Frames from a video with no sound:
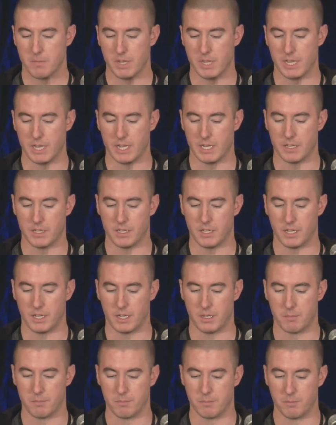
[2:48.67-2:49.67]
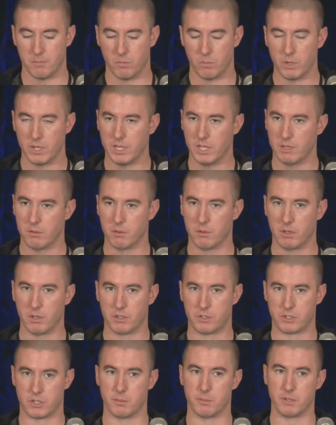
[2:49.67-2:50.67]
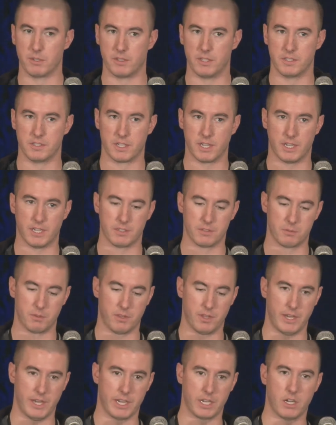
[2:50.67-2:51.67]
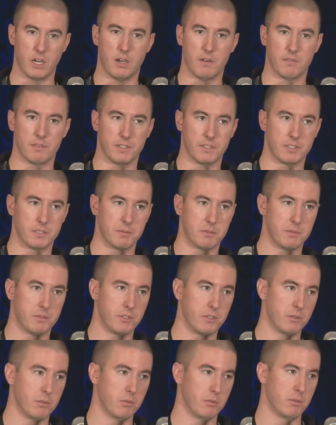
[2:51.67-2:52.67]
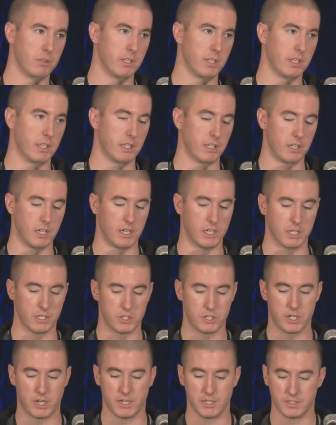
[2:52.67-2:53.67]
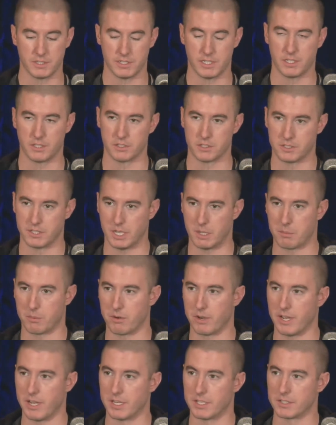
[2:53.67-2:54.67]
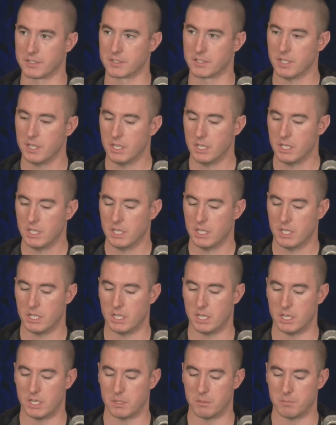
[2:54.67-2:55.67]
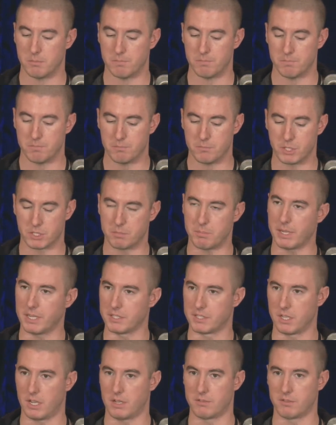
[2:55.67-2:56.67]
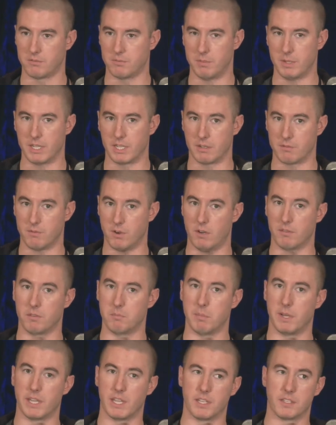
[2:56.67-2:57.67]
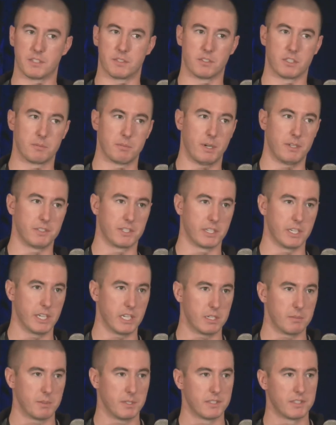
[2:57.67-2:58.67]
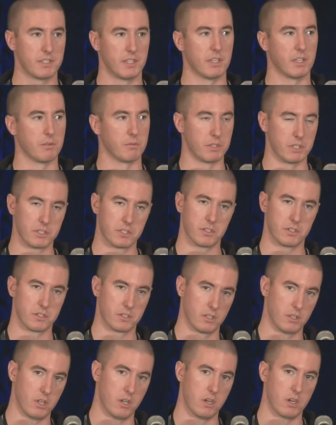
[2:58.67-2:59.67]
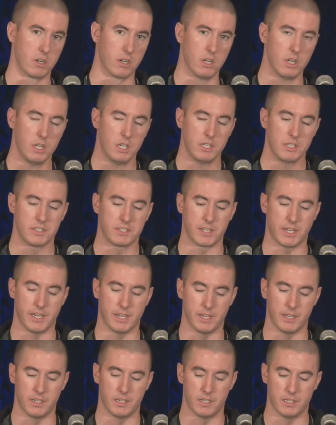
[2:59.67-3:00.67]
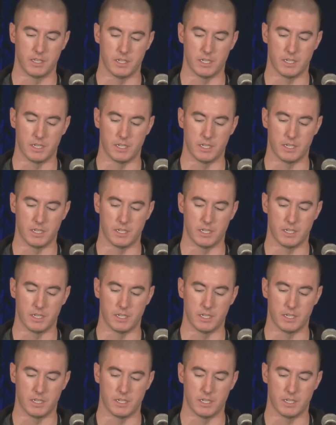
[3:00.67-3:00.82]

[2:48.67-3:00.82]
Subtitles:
And we attribute these guys with high confidence to the Chinese Intelligence Apparatus, just based off of being involved in many incident response engagements and then research alongside